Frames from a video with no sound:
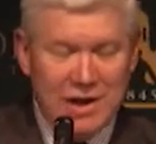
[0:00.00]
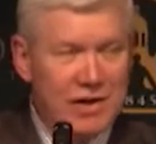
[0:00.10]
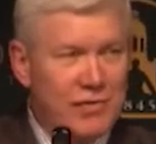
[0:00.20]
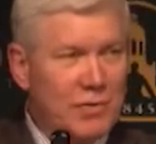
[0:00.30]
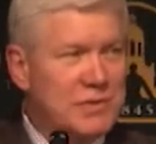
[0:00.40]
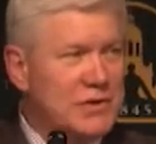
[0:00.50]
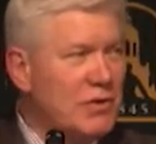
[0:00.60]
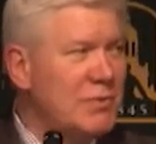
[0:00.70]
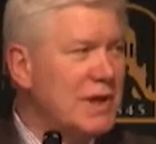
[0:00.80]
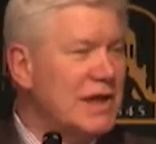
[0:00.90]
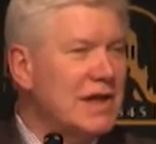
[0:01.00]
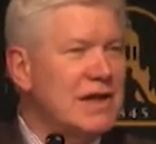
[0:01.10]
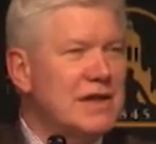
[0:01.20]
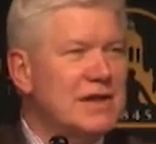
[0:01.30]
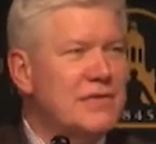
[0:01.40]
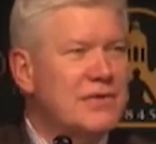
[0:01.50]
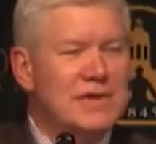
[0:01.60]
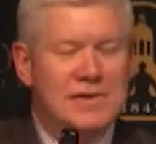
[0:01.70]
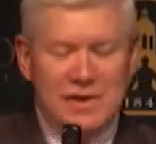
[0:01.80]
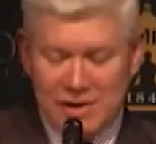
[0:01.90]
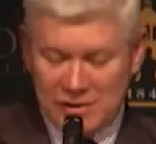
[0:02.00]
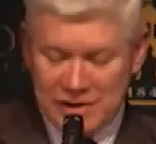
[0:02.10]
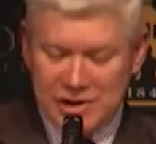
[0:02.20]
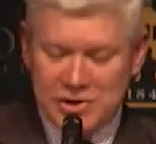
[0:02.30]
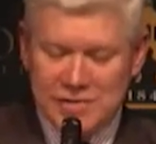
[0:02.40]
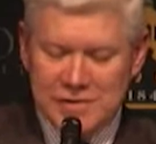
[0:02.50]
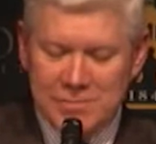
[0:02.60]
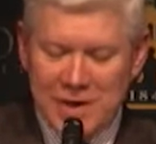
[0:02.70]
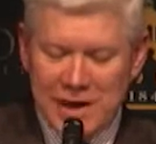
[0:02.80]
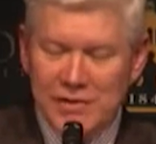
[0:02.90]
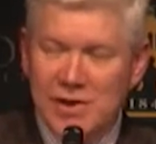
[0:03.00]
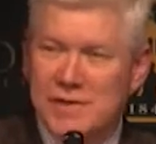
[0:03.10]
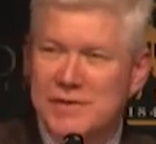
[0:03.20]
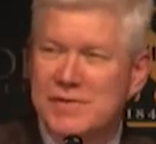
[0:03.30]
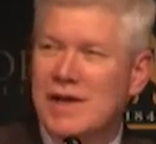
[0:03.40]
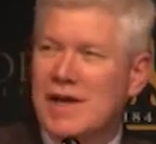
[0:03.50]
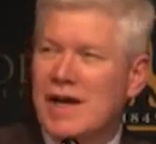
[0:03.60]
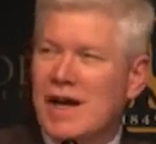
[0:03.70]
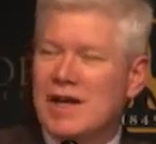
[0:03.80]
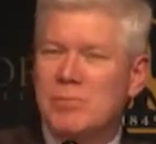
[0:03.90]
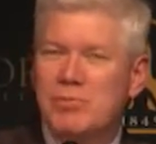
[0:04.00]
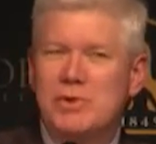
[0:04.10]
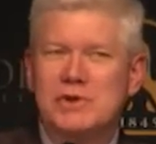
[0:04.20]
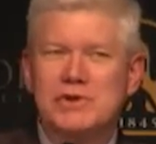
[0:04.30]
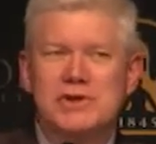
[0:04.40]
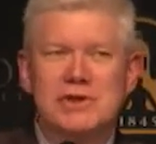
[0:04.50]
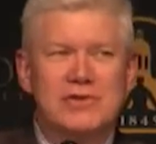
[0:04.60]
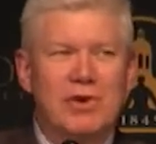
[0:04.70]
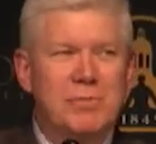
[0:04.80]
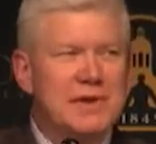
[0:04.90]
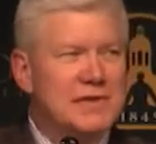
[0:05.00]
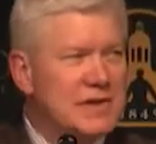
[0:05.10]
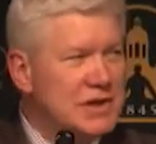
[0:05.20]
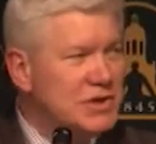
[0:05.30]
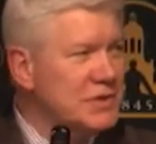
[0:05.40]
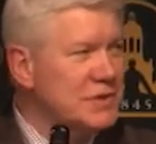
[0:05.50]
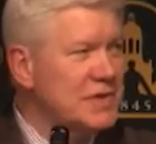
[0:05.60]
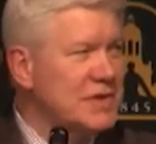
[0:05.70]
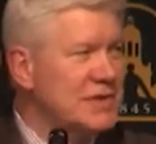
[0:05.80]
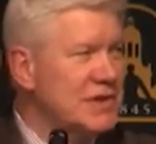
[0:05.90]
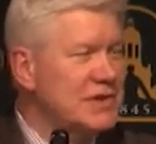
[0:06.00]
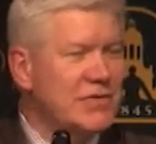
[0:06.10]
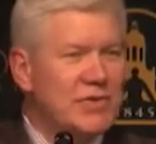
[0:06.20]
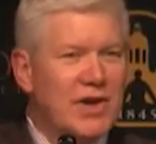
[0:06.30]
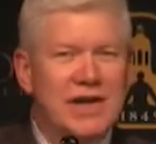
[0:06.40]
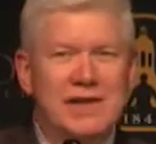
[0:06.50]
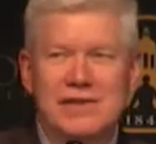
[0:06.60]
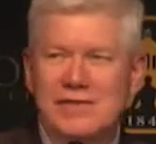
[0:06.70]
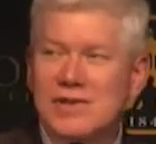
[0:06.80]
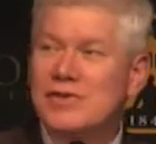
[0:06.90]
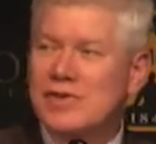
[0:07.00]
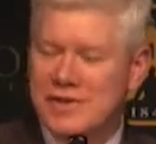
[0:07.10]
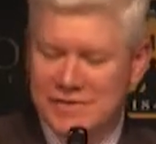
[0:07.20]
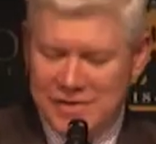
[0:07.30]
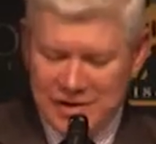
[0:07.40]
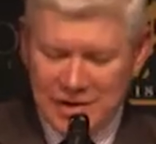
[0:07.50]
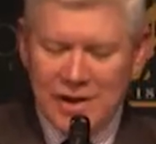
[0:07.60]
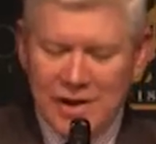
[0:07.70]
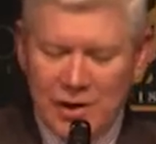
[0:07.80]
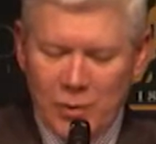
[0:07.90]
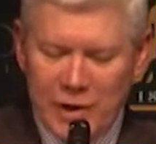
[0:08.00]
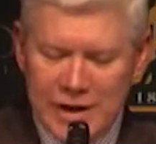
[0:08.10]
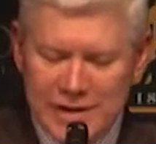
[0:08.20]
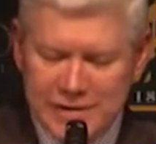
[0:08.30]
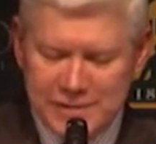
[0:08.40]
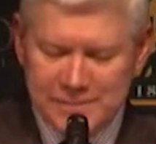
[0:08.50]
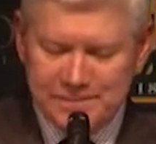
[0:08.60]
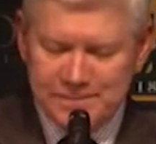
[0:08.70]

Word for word: from so many uh, different uh, locations and backgrounds and approached topics and issues in such a variety of interesting ways